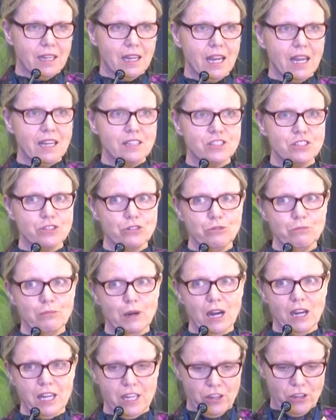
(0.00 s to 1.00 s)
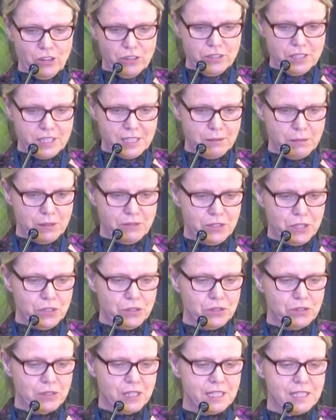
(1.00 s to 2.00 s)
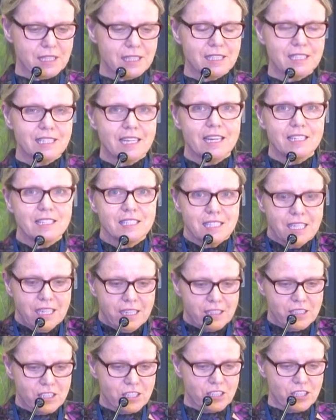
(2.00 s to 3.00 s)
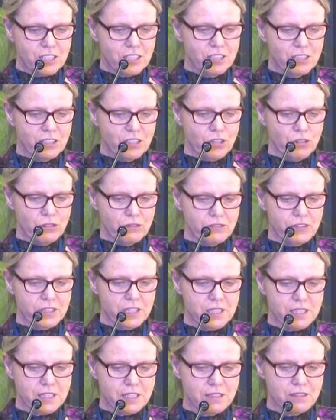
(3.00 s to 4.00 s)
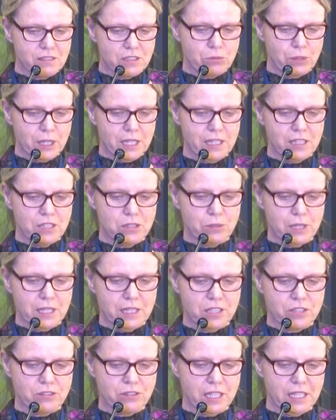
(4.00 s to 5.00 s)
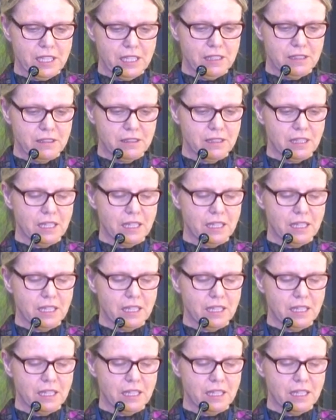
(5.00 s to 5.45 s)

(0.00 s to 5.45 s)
As you might know, some of you, this is our second conference in 2023,